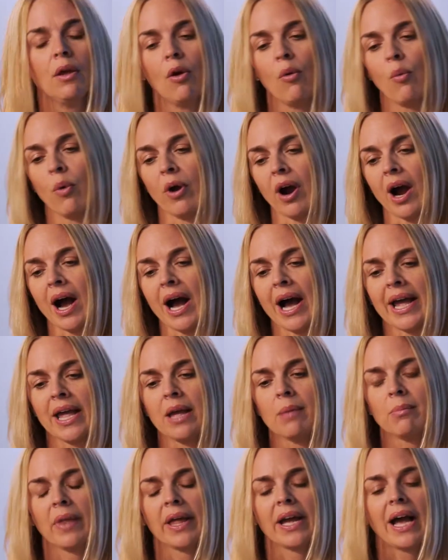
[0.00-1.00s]
where I
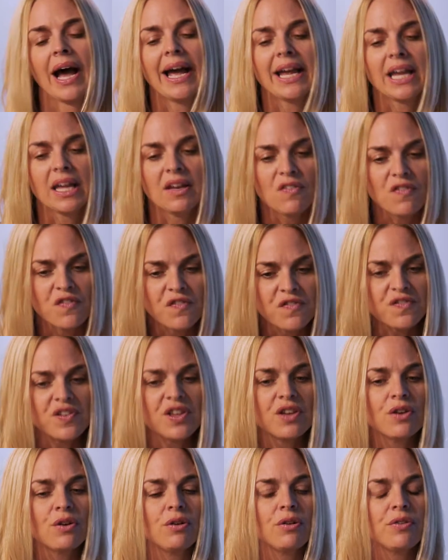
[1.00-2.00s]
am like, I can
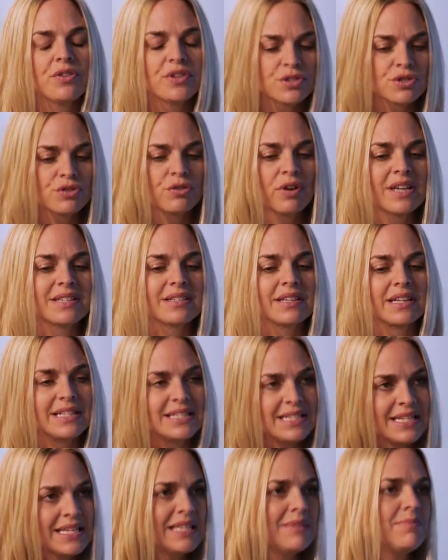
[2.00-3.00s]
feel the stress like
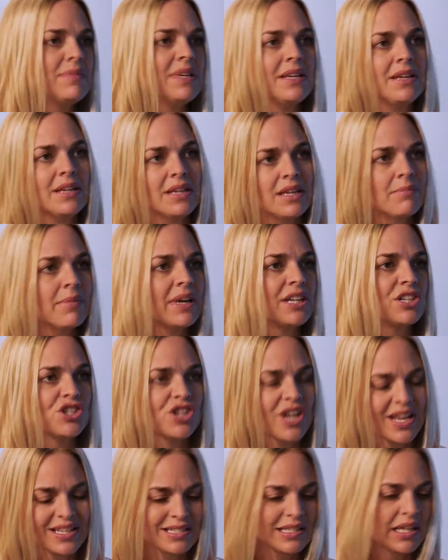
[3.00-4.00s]
teeming in my
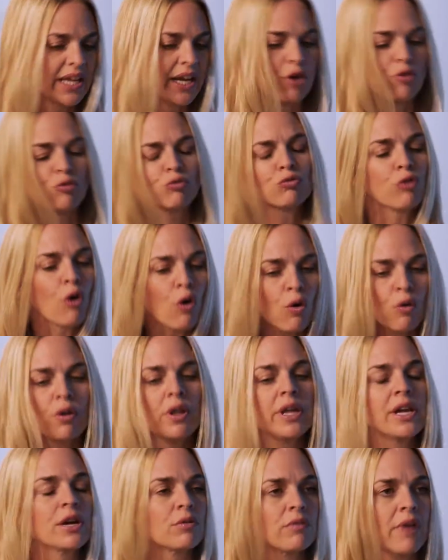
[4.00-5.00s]
chest, like
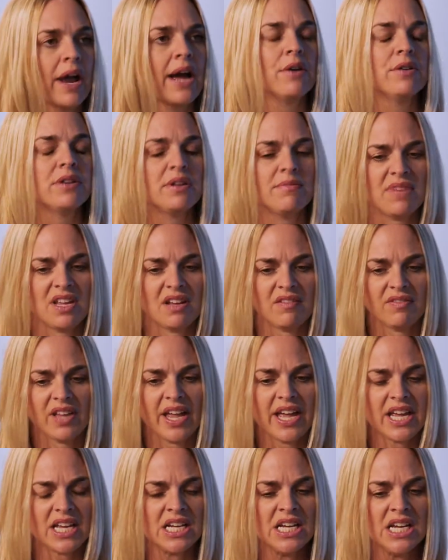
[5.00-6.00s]
rolling around in me of
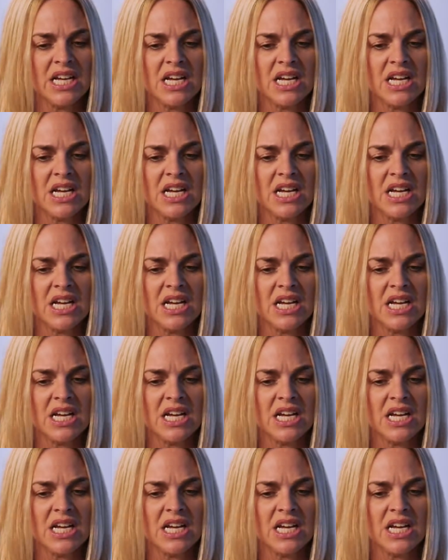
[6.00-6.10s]
like,